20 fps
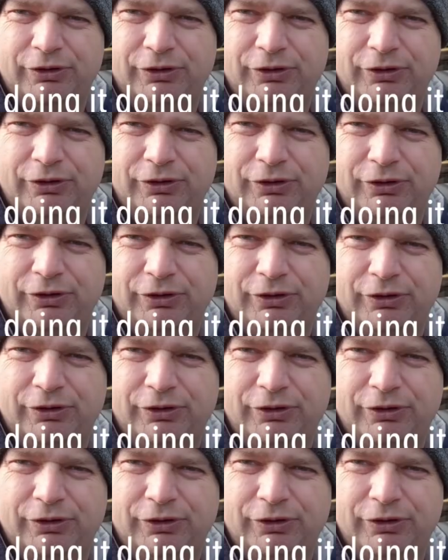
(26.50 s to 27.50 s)

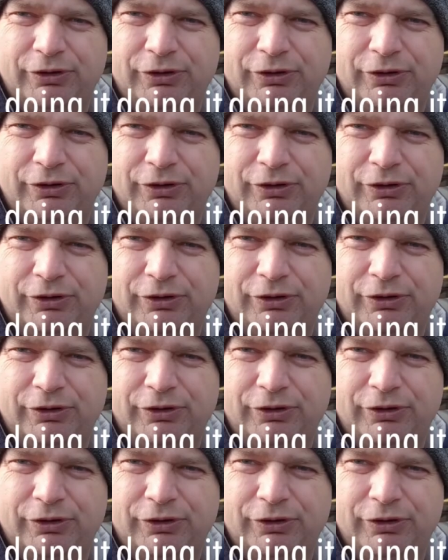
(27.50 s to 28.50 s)

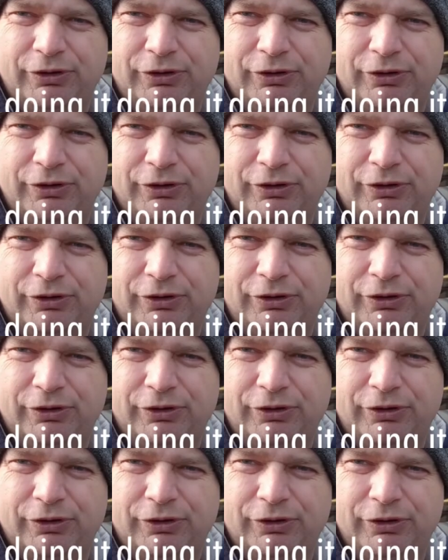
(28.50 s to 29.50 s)

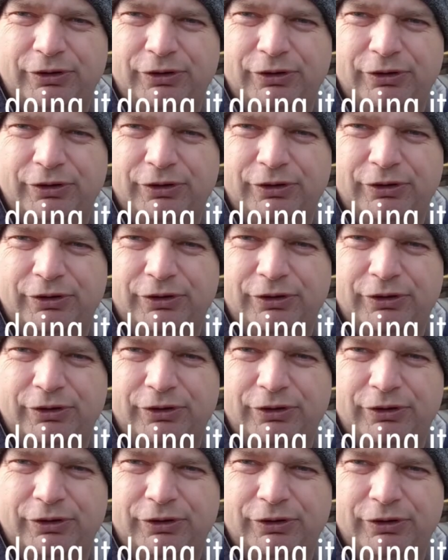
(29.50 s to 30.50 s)

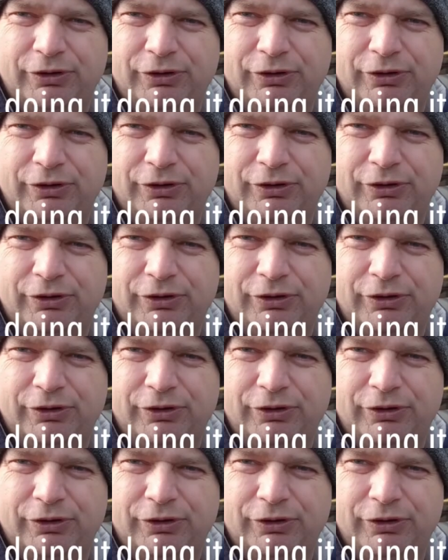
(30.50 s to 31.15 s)
No one is speaking in this clip.